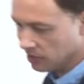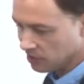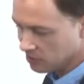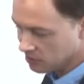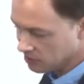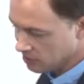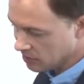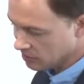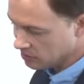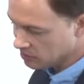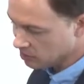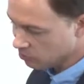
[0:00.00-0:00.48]

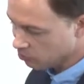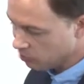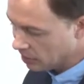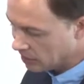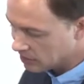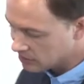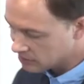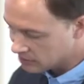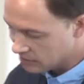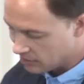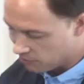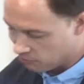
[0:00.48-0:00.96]
That, that's a
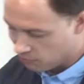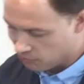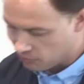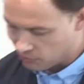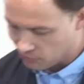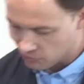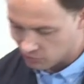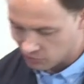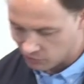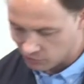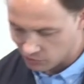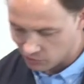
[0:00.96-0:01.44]
big step
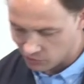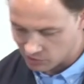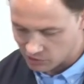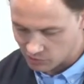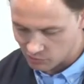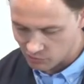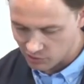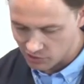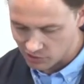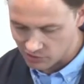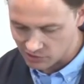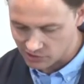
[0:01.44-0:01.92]
forward for
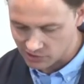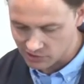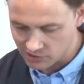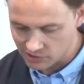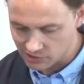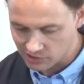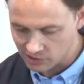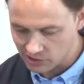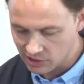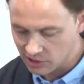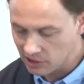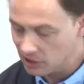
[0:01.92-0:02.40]
this
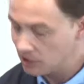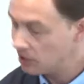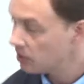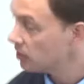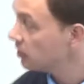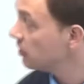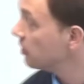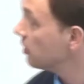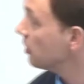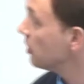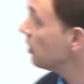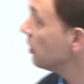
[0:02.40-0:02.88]
process.
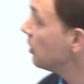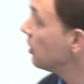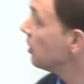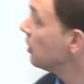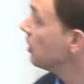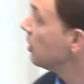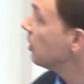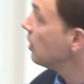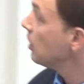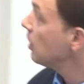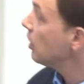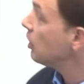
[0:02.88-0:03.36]

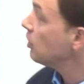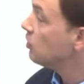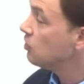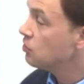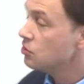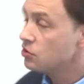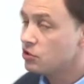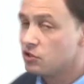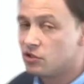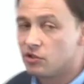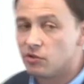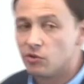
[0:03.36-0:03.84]
It
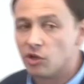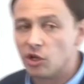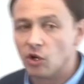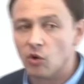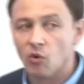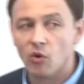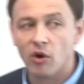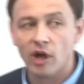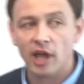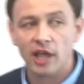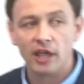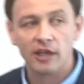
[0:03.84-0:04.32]
used to
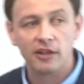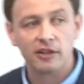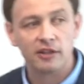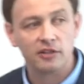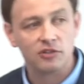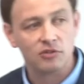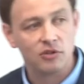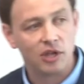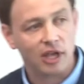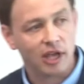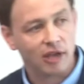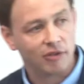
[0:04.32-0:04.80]
require
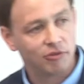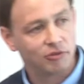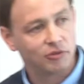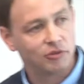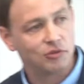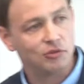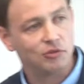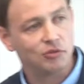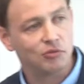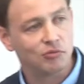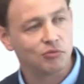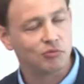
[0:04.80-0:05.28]
that you have
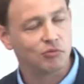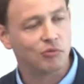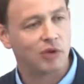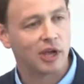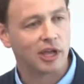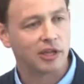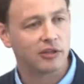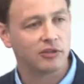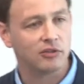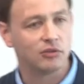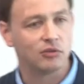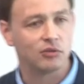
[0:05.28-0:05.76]
to
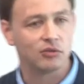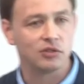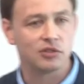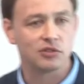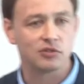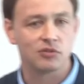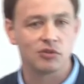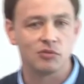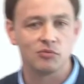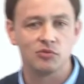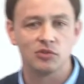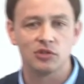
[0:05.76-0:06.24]
write your
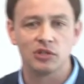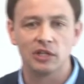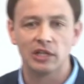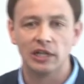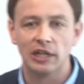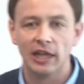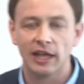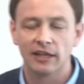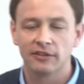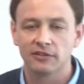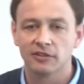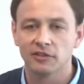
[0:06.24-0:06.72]
description
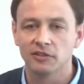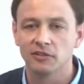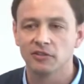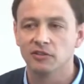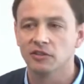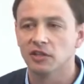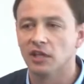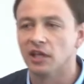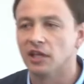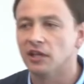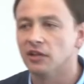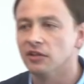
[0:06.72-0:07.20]
in
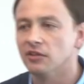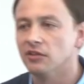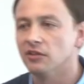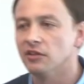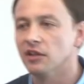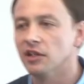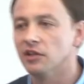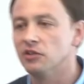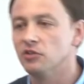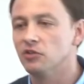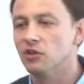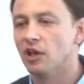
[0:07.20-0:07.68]
Latin and
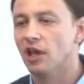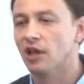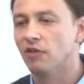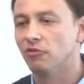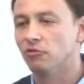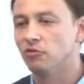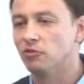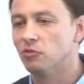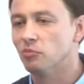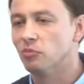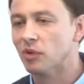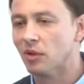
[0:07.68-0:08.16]
that you
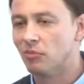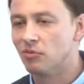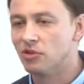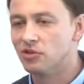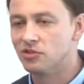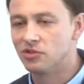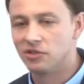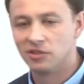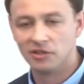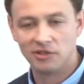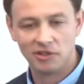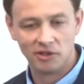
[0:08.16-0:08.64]
have to
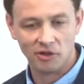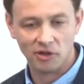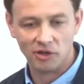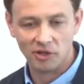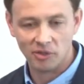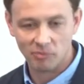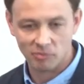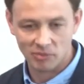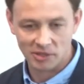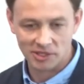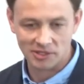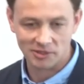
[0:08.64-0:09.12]
publish it
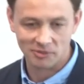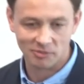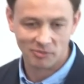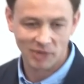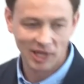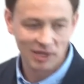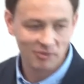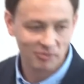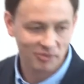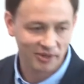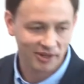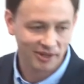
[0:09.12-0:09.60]
on a piece of
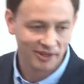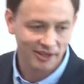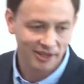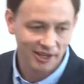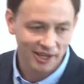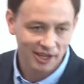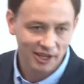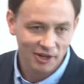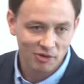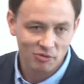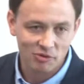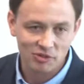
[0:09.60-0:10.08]
paper,
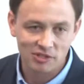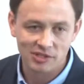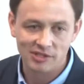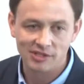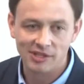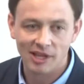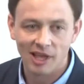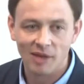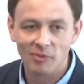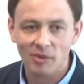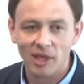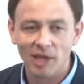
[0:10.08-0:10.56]
which
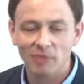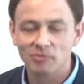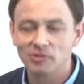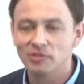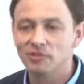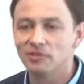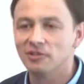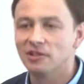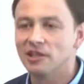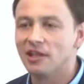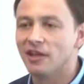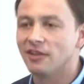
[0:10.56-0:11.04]
is
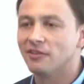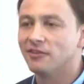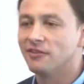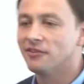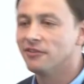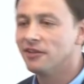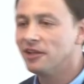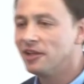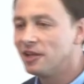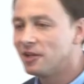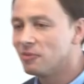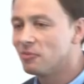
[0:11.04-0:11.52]
absolutely
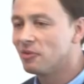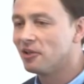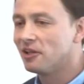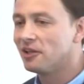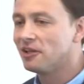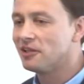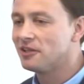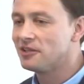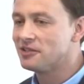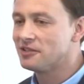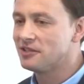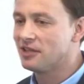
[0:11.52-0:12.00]
unthinkable
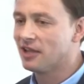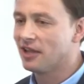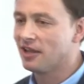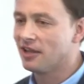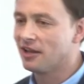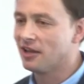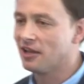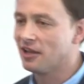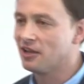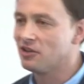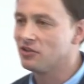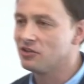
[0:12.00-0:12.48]
in this day
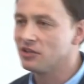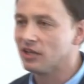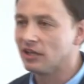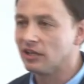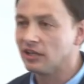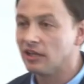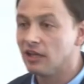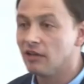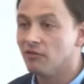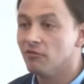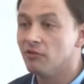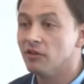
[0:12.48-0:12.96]
and age.
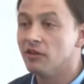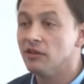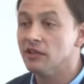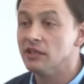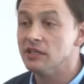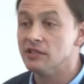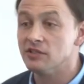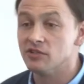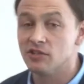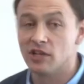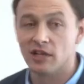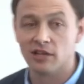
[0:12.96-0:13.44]
And given
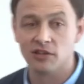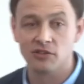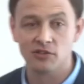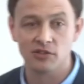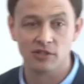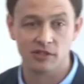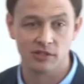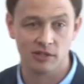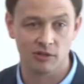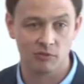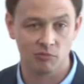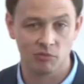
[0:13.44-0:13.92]
these
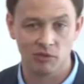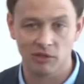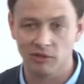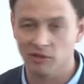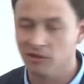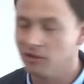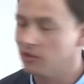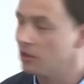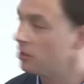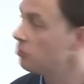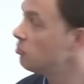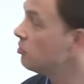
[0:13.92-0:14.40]
challenges that
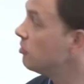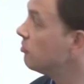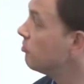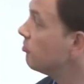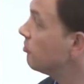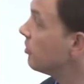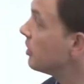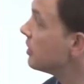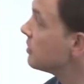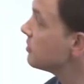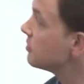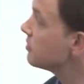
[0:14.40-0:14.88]
we, that we
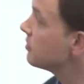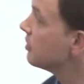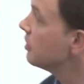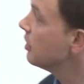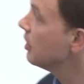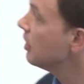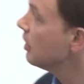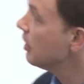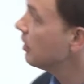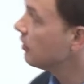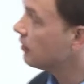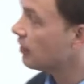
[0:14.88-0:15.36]
face,
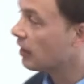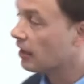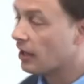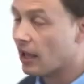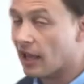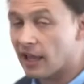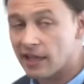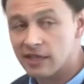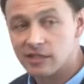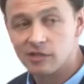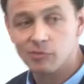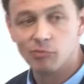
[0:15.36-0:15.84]
that
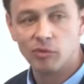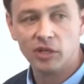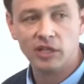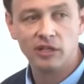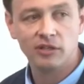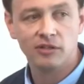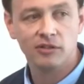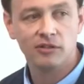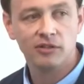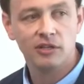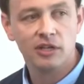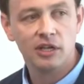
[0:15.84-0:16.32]
has
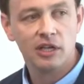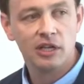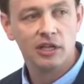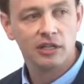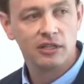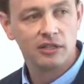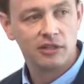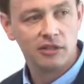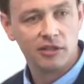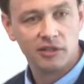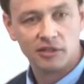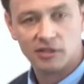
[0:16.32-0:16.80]
been
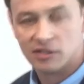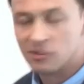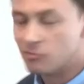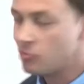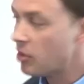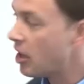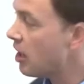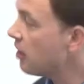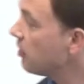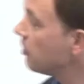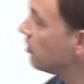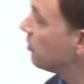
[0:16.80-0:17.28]

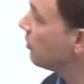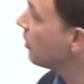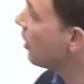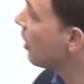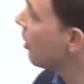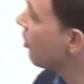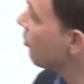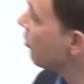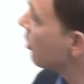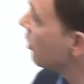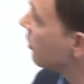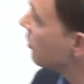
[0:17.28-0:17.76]
disbanded
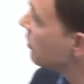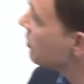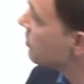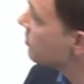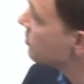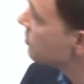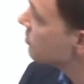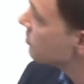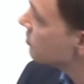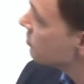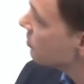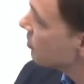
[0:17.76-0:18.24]
now, and
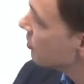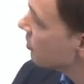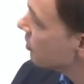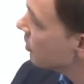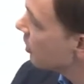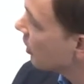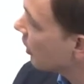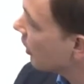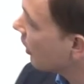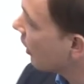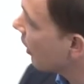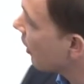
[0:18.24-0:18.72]
this
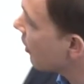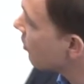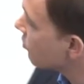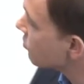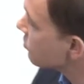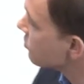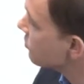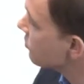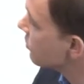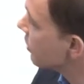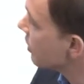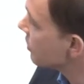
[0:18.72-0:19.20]

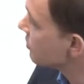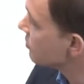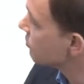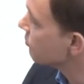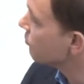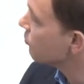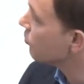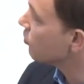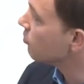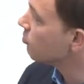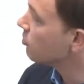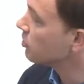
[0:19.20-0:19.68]
counts as a
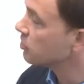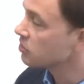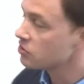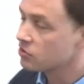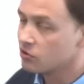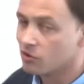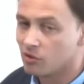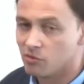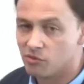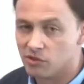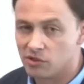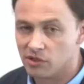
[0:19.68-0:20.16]
formal
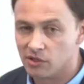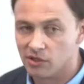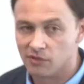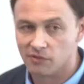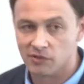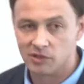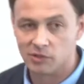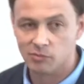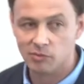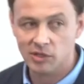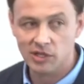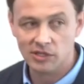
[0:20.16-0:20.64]
description
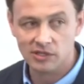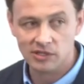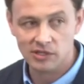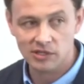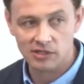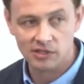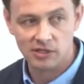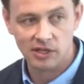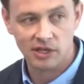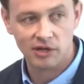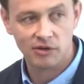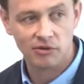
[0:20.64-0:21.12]
of a
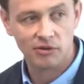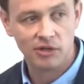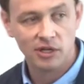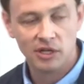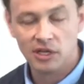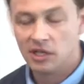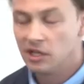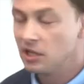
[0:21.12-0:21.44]
species now.